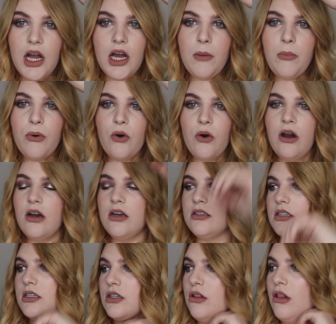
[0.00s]
gotta pull
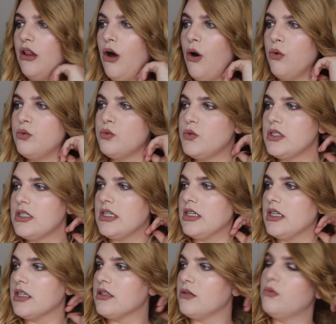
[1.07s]
on the clothes
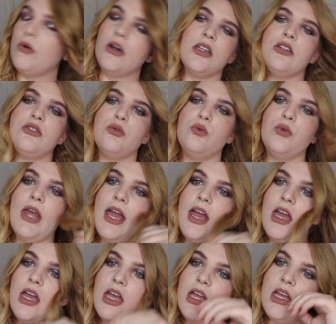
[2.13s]
and I don't wanna do
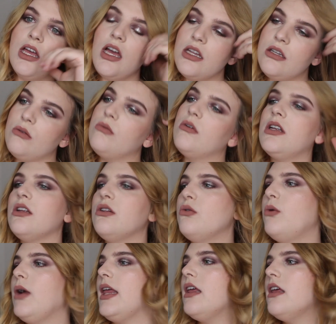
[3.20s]
that. I don't wanna
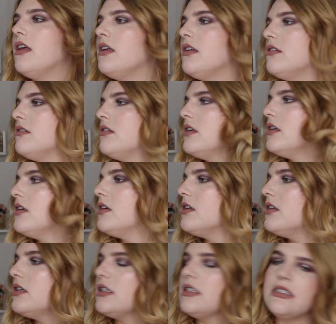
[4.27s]
do it.
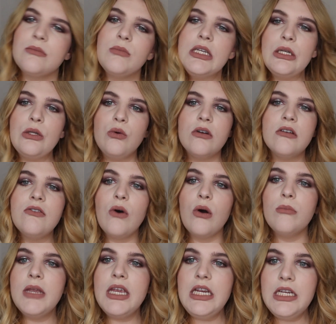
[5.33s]
Can somebody do it
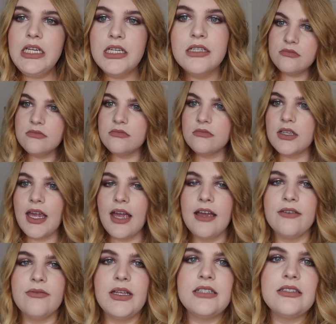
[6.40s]
for me?
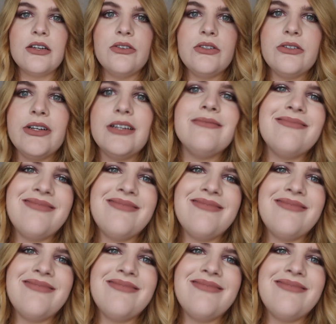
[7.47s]
Okay, let's go do it.